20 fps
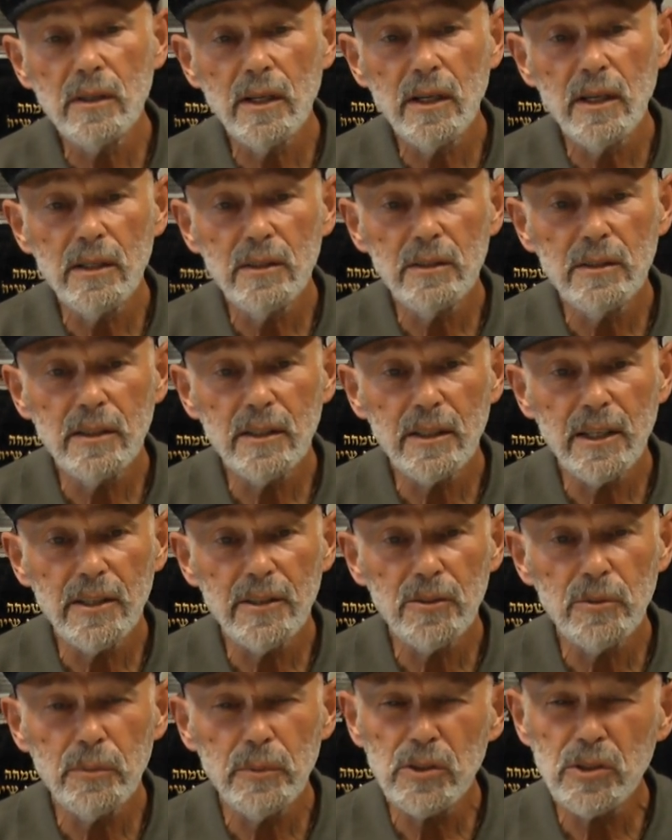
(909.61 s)
and again,
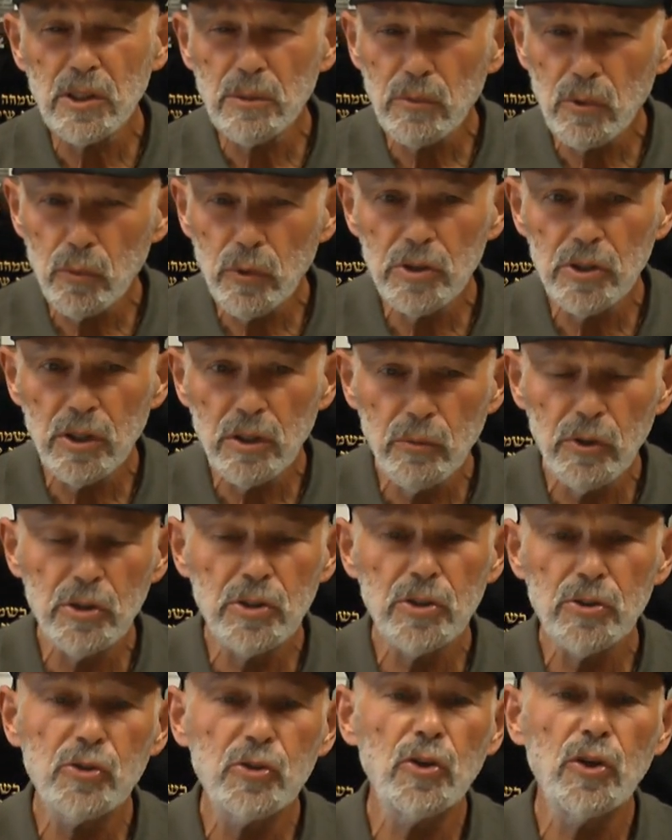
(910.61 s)
it'll be some original,
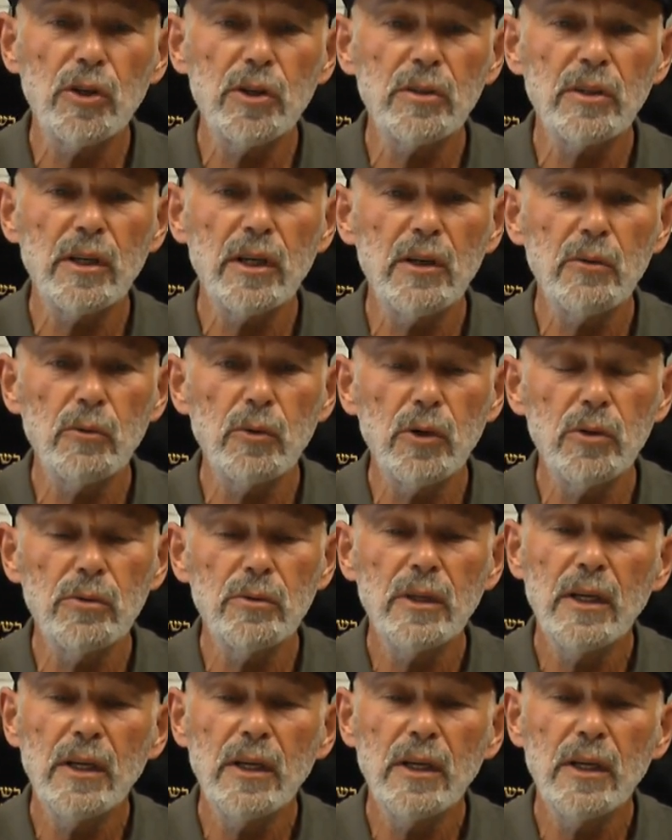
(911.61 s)
original song that I wrote.